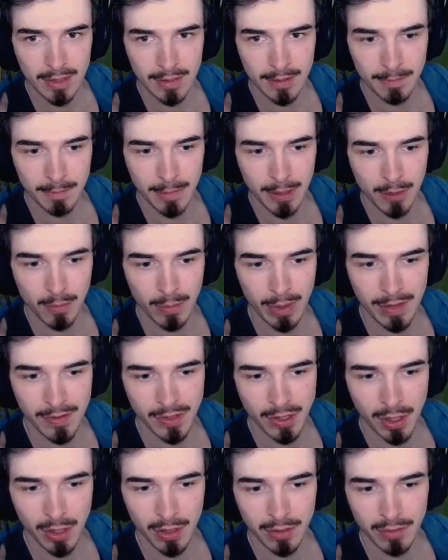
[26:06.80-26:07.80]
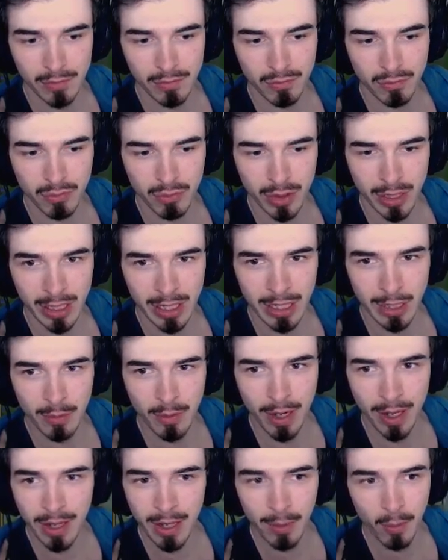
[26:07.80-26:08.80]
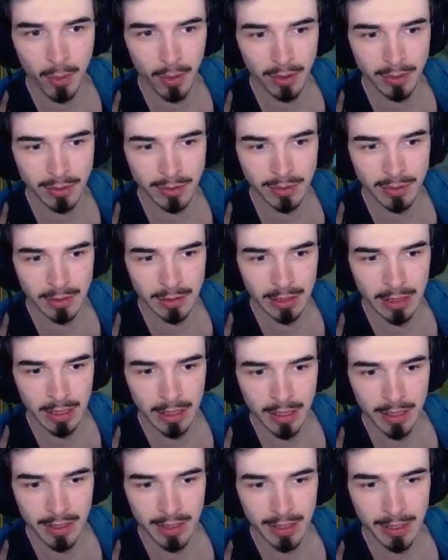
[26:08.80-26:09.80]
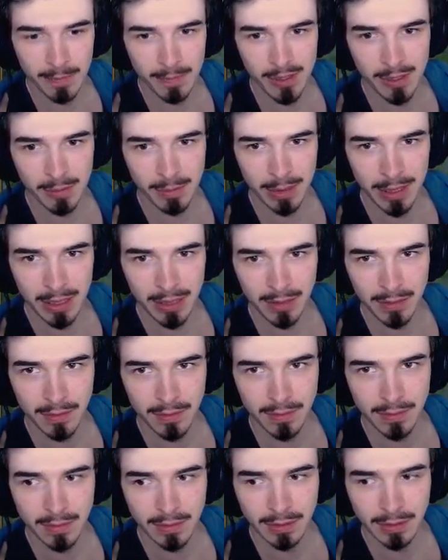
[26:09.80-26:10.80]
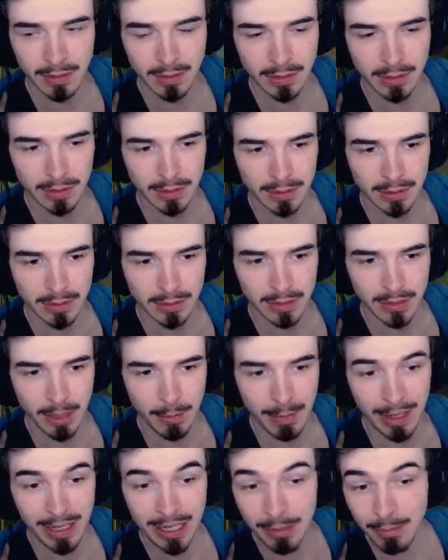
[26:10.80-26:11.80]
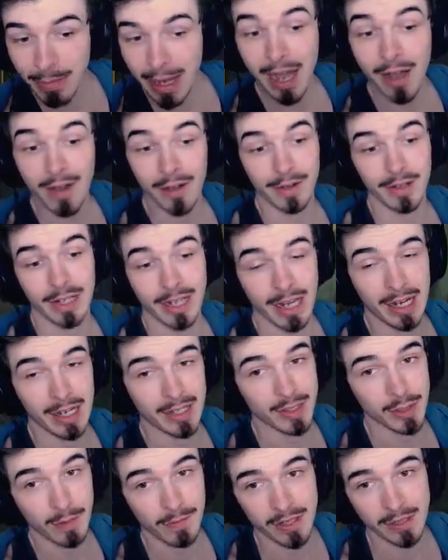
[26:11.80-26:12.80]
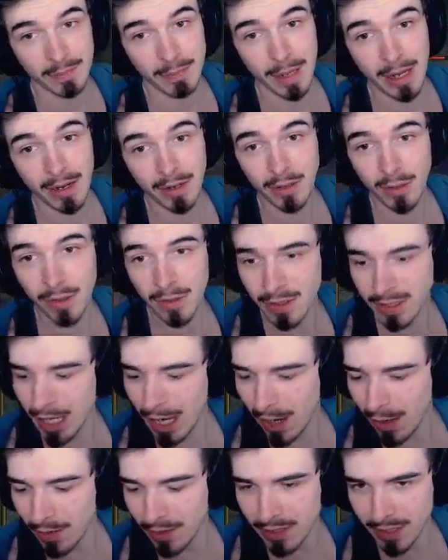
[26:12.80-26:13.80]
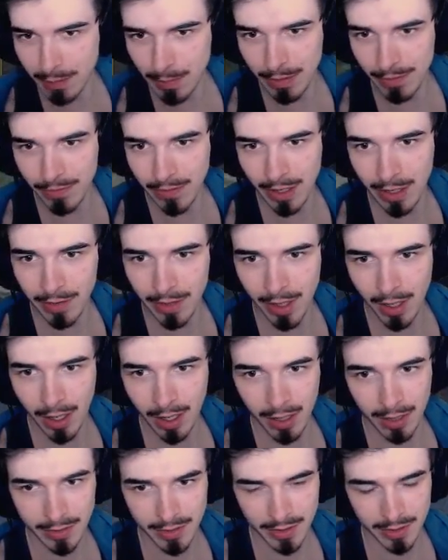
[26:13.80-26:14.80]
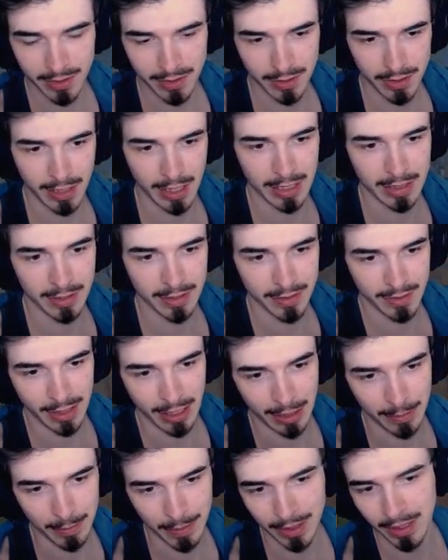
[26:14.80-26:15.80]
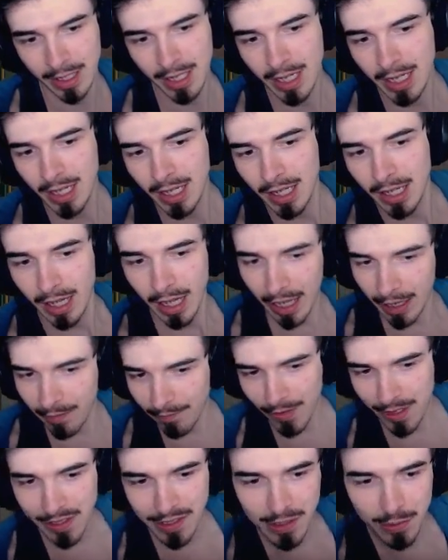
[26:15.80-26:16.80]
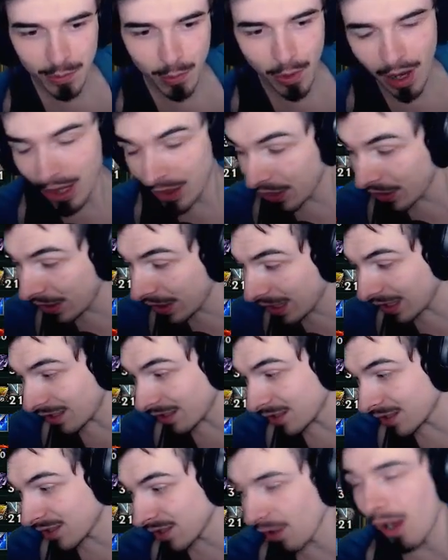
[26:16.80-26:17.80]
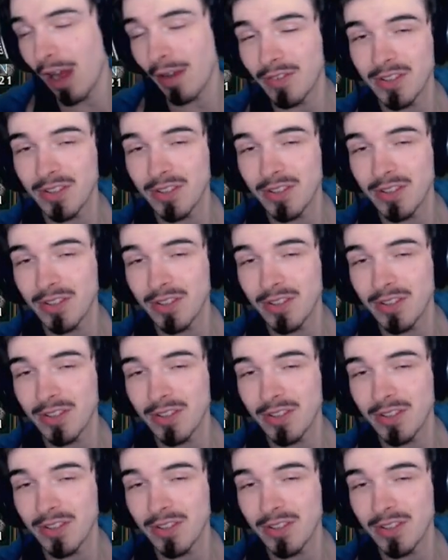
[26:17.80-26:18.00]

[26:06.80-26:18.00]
Minion waves aren't really where they want them to be. They're pinging Baron. Okay, so if this Baron goes down, it's going to be very hard to end this game. And if this is what I think it is, I've